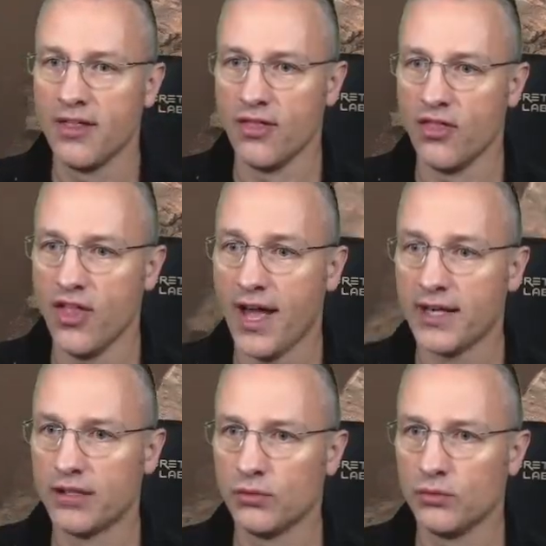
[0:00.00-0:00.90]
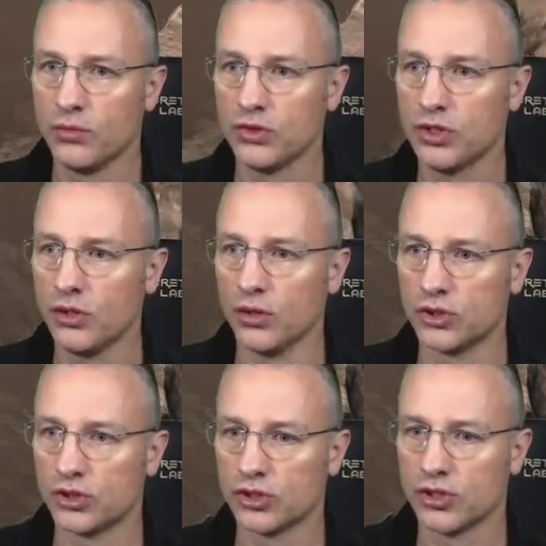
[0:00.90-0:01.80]
That was
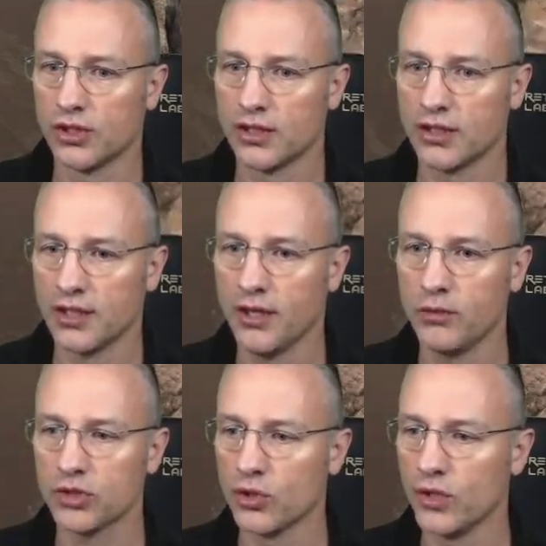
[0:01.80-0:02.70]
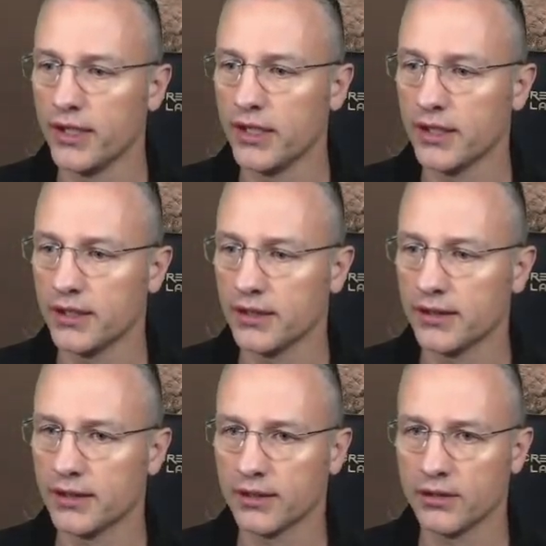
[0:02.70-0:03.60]
close. It was going.
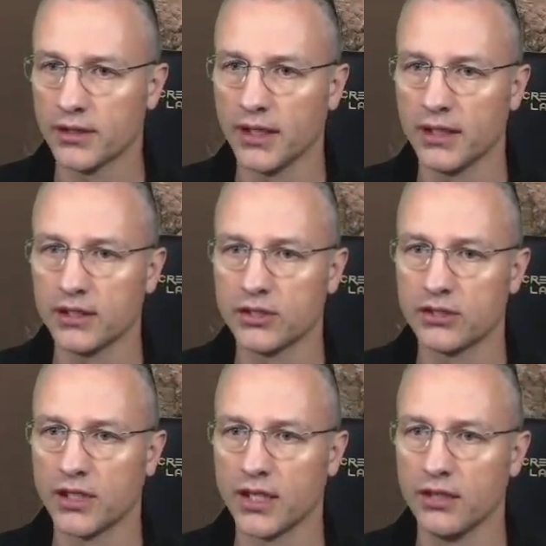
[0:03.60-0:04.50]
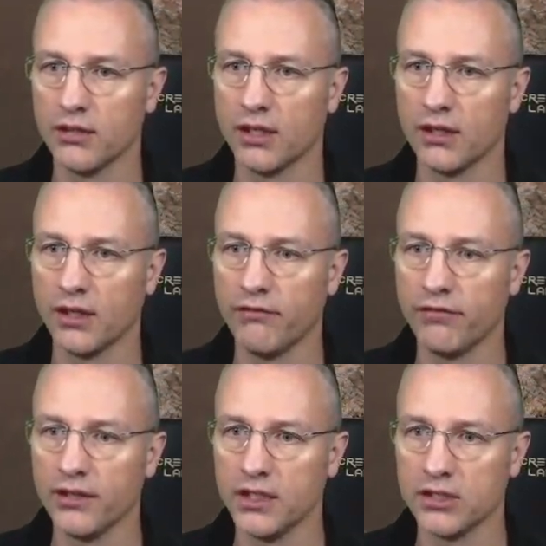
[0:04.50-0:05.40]
Okay, let's try and align for
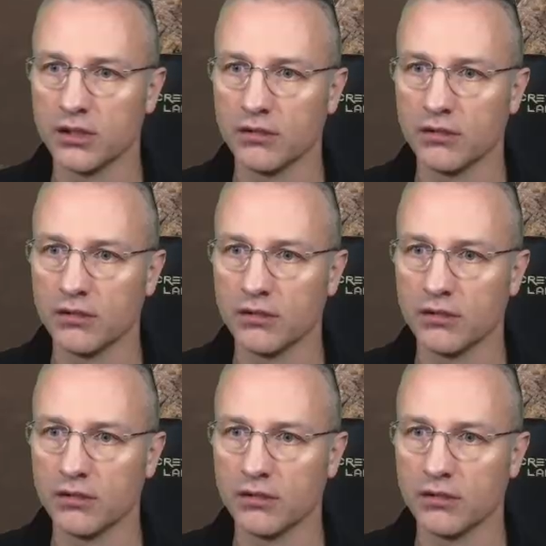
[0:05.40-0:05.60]
these